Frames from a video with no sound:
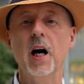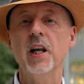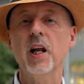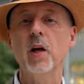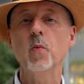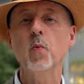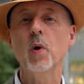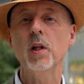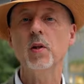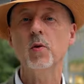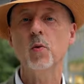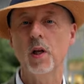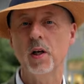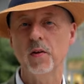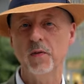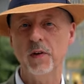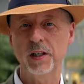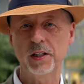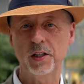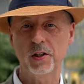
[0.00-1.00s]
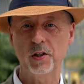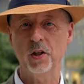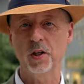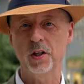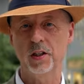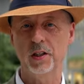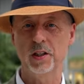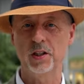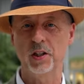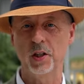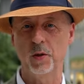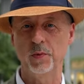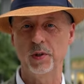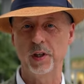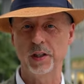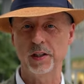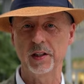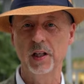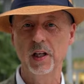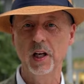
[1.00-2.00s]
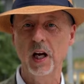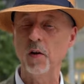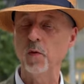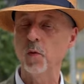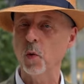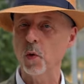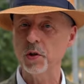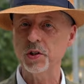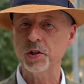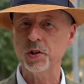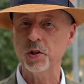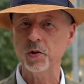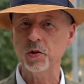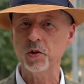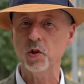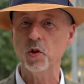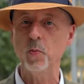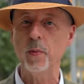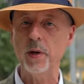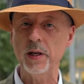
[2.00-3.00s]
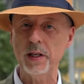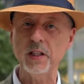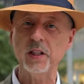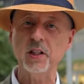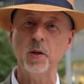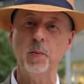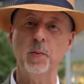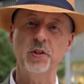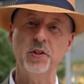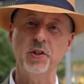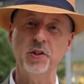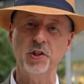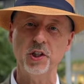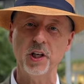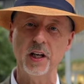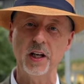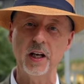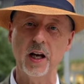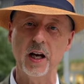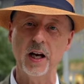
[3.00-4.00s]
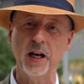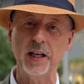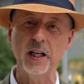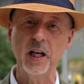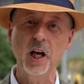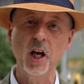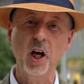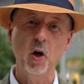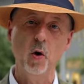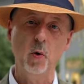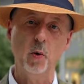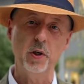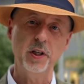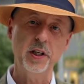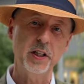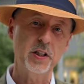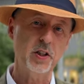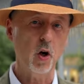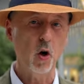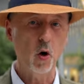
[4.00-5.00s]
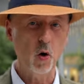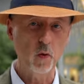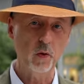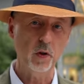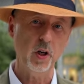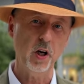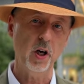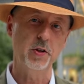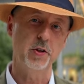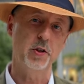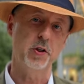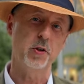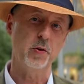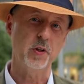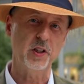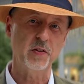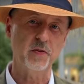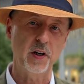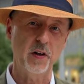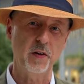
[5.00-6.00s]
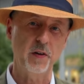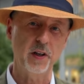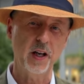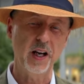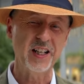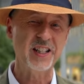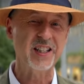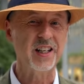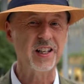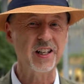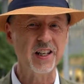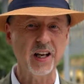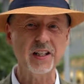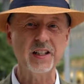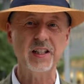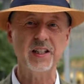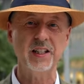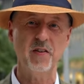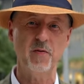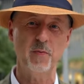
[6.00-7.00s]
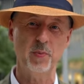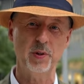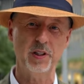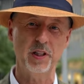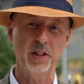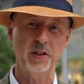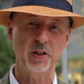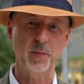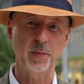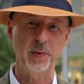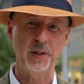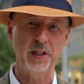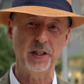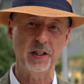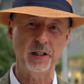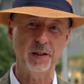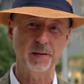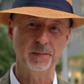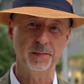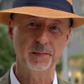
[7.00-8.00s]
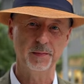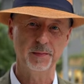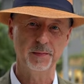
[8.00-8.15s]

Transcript: And I'm well qualified to talk on the subject. I've worn suits through many summers in Shanghai, where it hits over one hundred degrees Fahrenheit and ninety-seven percent humidity.